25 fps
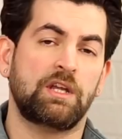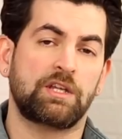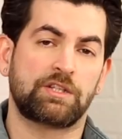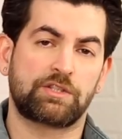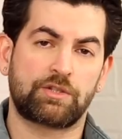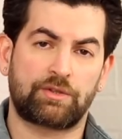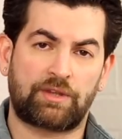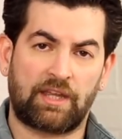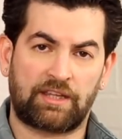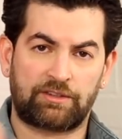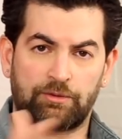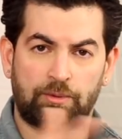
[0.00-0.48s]
so
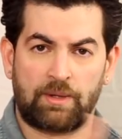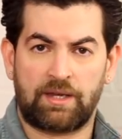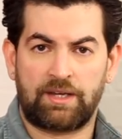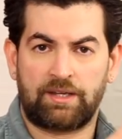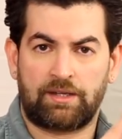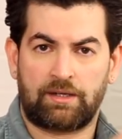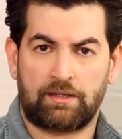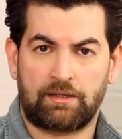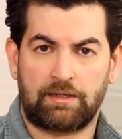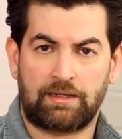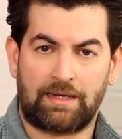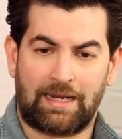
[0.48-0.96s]
that's why I
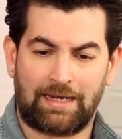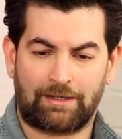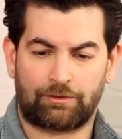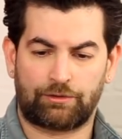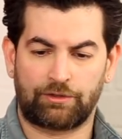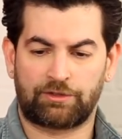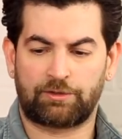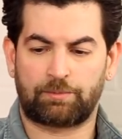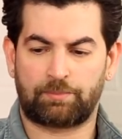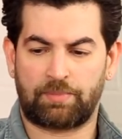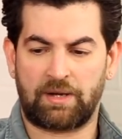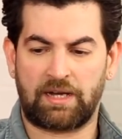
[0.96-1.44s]
like to
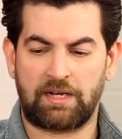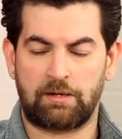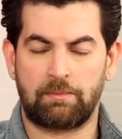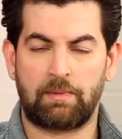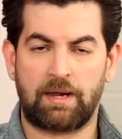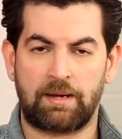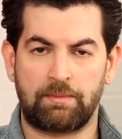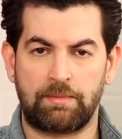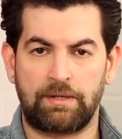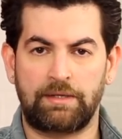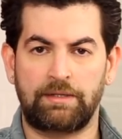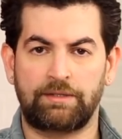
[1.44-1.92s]
spread
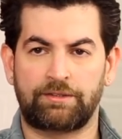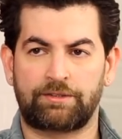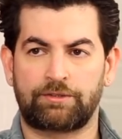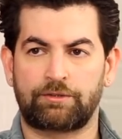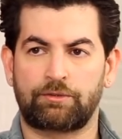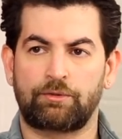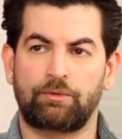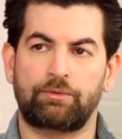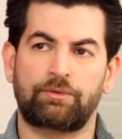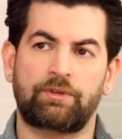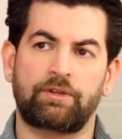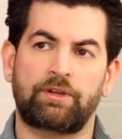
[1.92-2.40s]
my meals
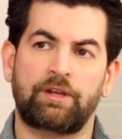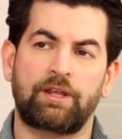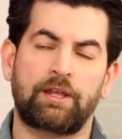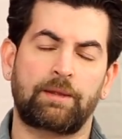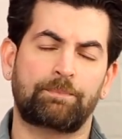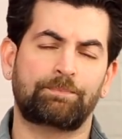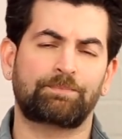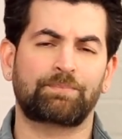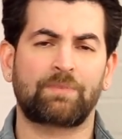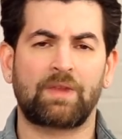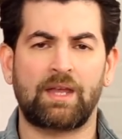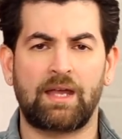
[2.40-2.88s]
through the day.
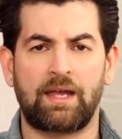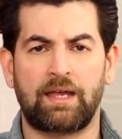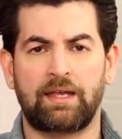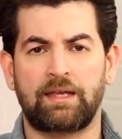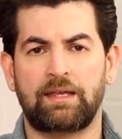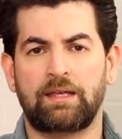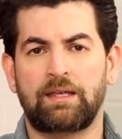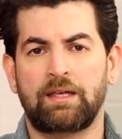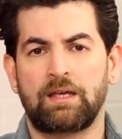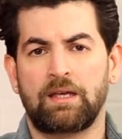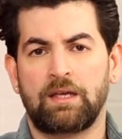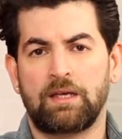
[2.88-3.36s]

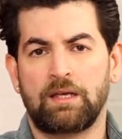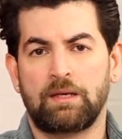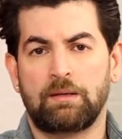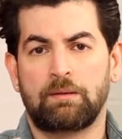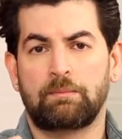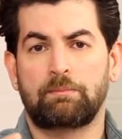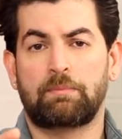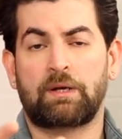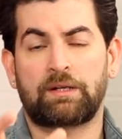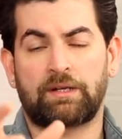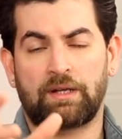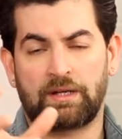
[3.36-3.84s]
I,
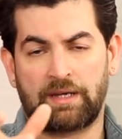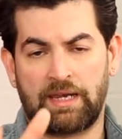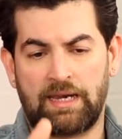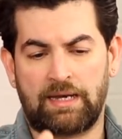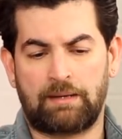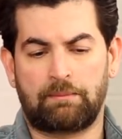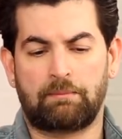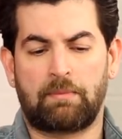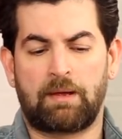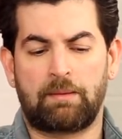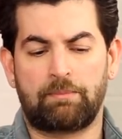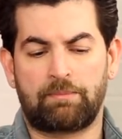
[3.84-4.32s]
but
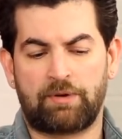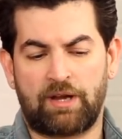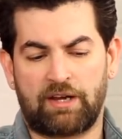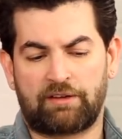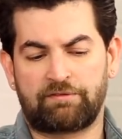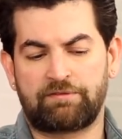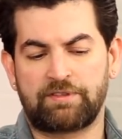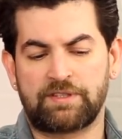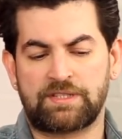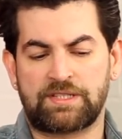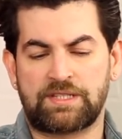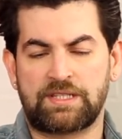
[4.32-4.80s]
again, my
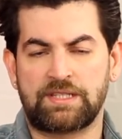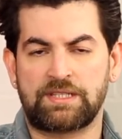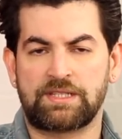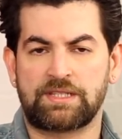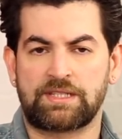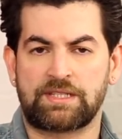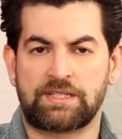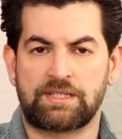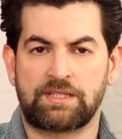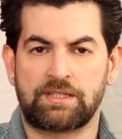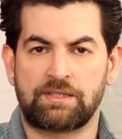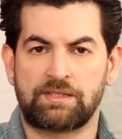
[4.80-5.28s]
breakfast is
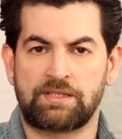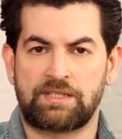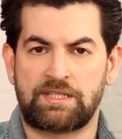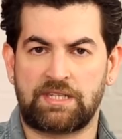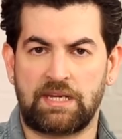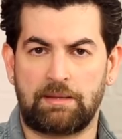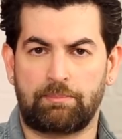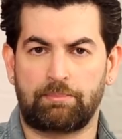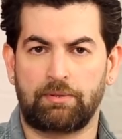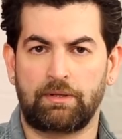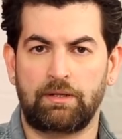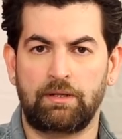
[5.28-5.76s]

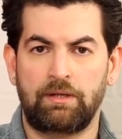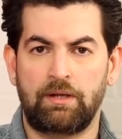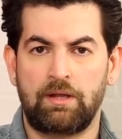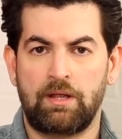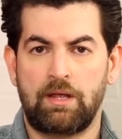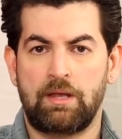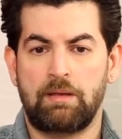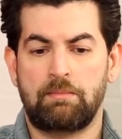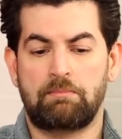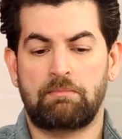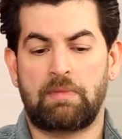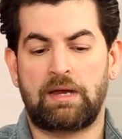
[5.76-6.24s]
staple.
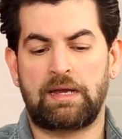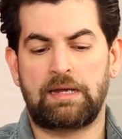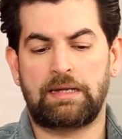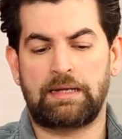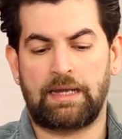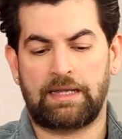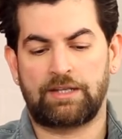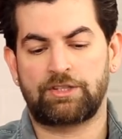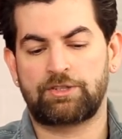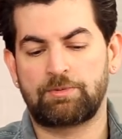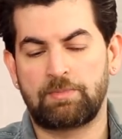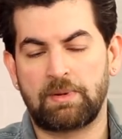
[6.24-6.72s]
My
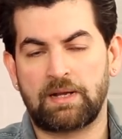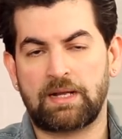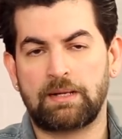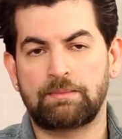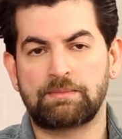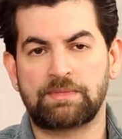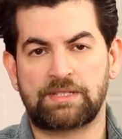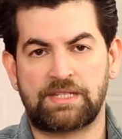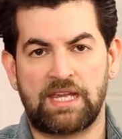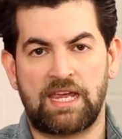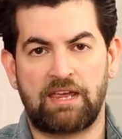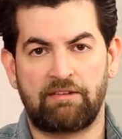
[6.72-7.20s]
lunch
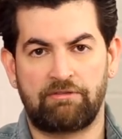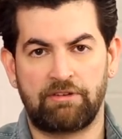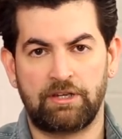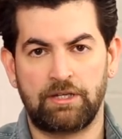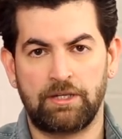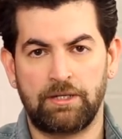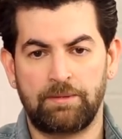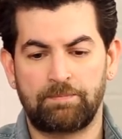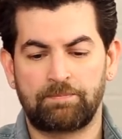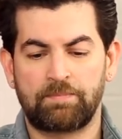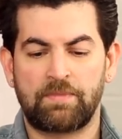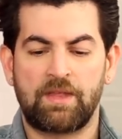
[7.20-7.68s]
becomes
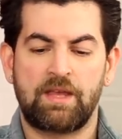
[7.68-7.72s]
heavier.